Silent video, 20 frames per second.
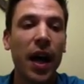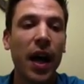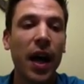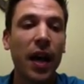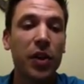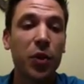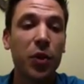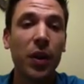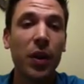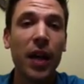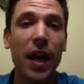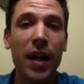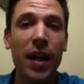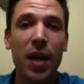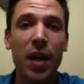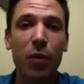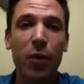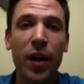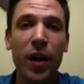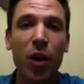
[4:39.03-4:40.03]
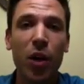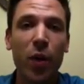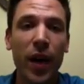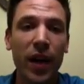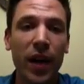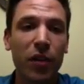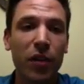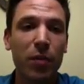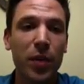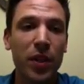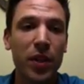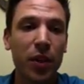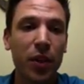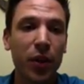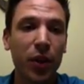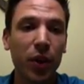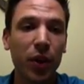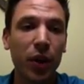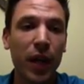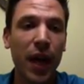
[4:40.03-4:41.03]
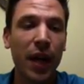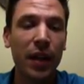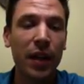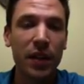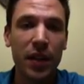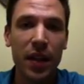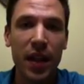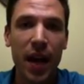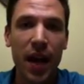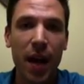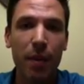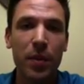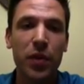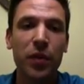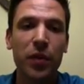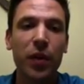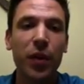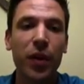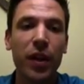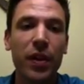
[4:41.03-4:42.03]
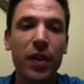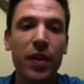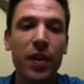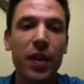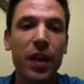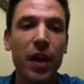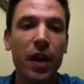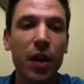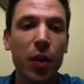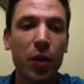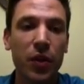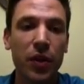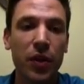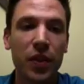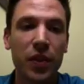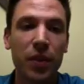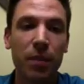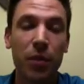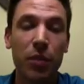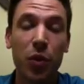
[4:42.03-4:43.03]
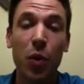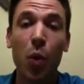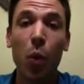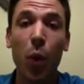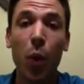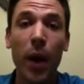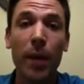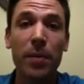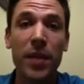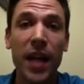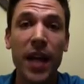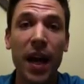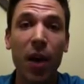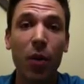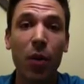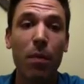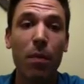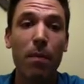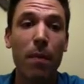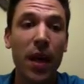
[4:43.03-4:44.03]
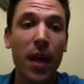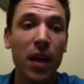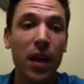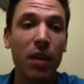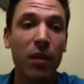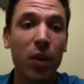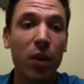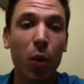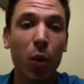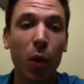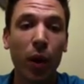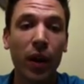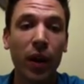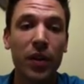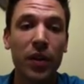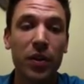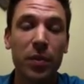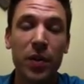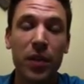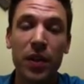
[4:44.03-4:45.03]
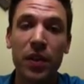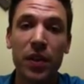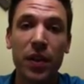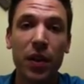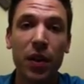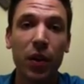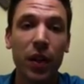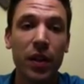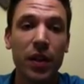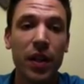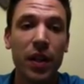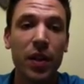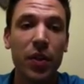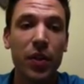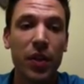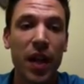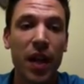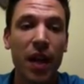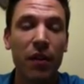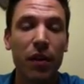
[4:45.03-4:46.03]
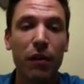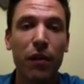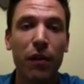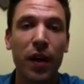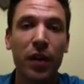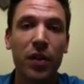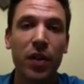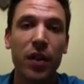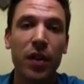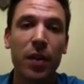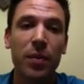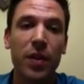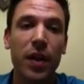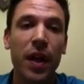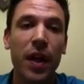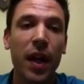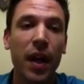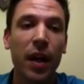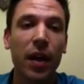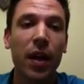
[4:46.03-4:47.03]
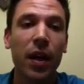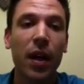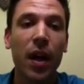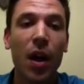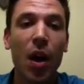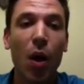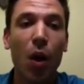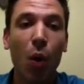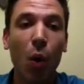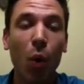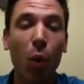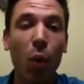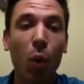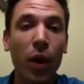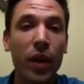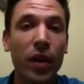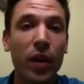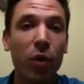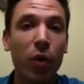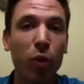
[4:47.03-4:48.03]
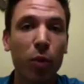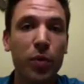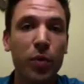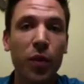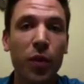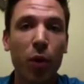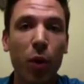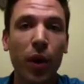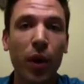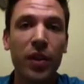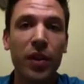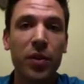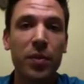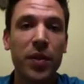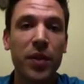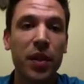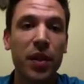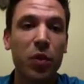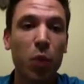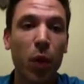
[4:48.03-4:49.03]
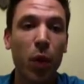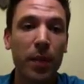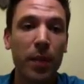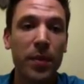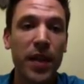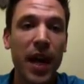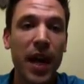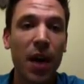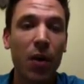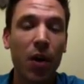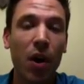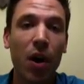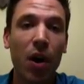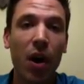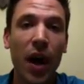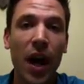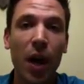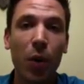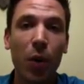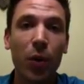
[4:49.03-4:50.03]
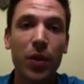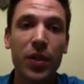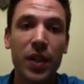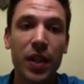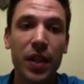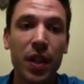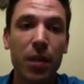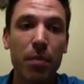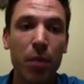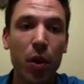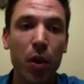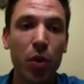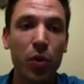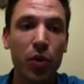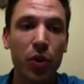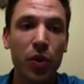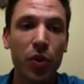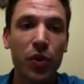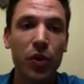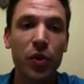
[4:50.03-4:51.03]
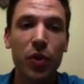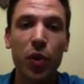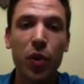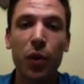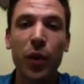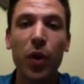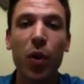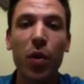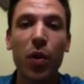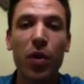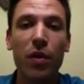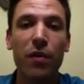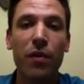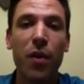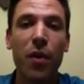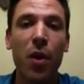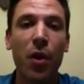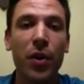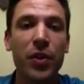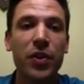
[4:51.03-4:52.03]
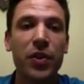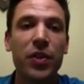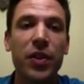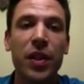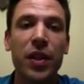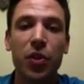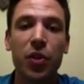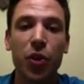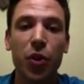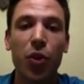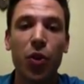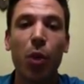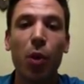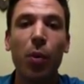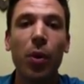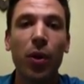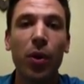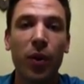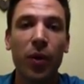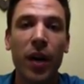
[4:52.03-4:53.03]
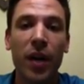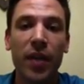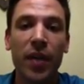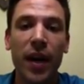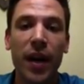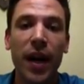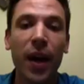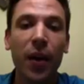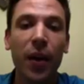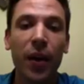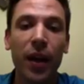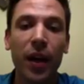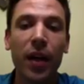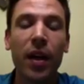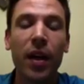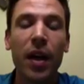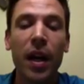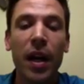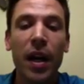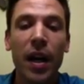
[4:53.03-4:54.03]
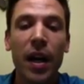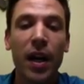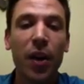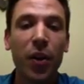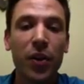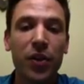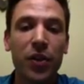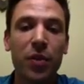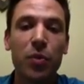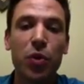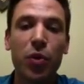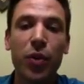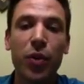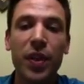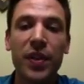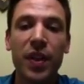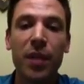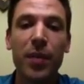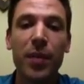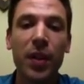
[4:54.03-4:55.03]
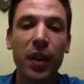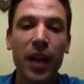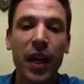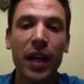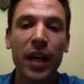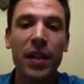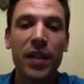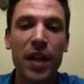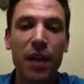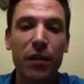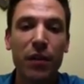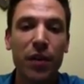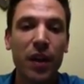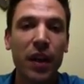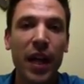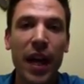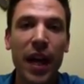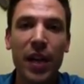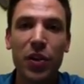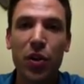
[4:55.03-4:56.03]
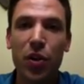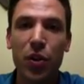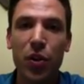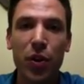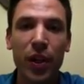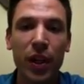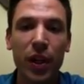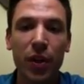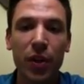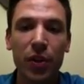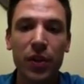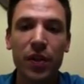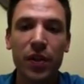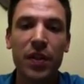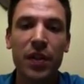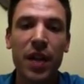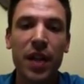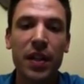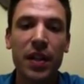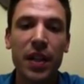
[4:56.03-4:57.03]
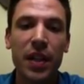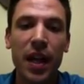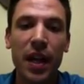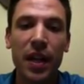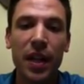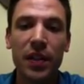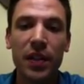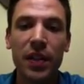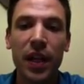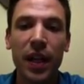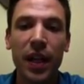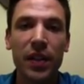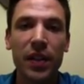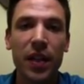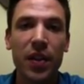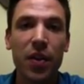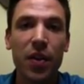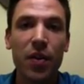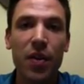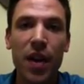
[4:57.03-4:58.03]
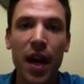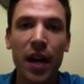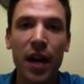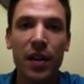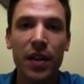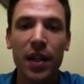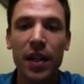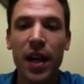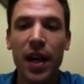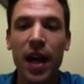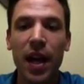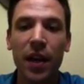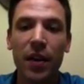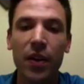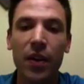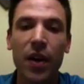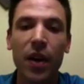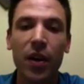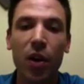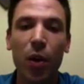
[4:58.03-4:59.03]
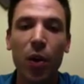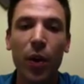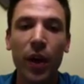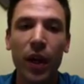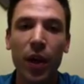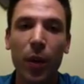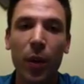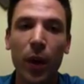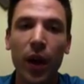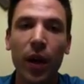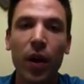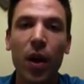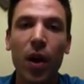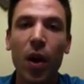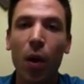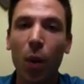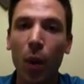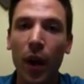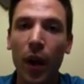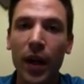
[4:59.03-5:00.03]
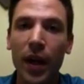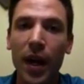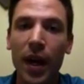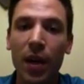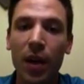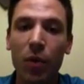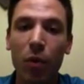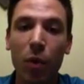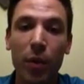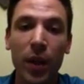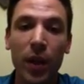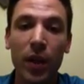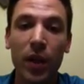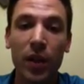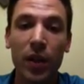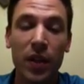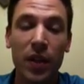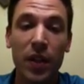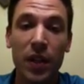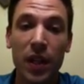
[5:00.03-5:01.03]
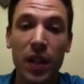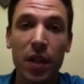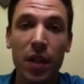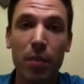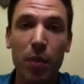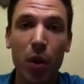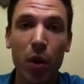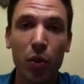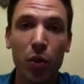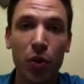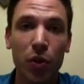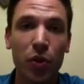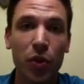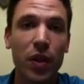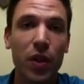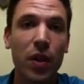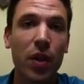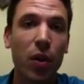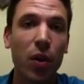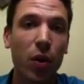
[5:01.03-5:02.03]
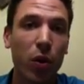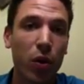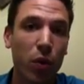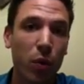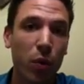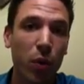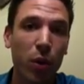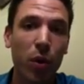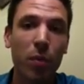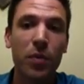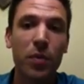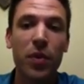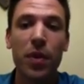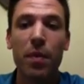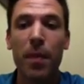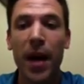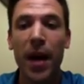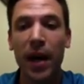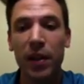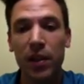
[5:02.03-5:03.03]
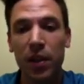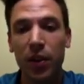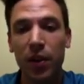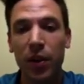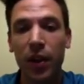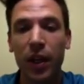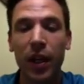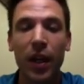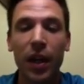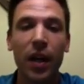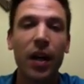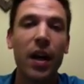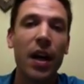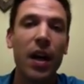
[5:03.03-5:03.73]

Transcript: So a lot of that radioactive material got into the atmosphere and into the ecosystem. So it wiped out many of the organisms and still continues to have an effect on them today. Well, one of the groups of organisms that it's wiped out are our decomposers. So if we go to the forests in Chernobyl and around that area, here are some trees that have been laying dead for the last 30 years since 1986, and they're not decaying, they're not going anywhere. Why not? Well, because the decomposers, the earthworms, the bacteria,